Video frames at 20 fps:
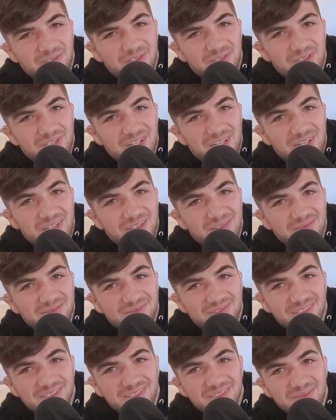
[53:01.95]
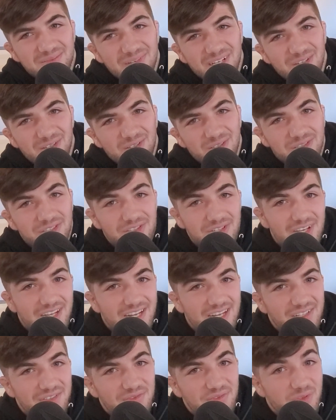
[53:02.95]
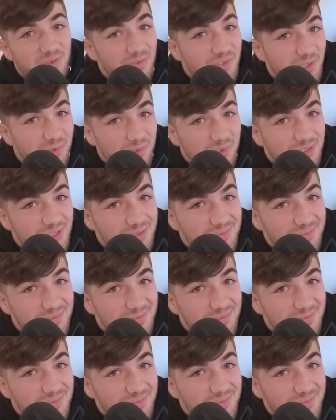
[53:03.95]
you can do. About all you can ask for, viewers.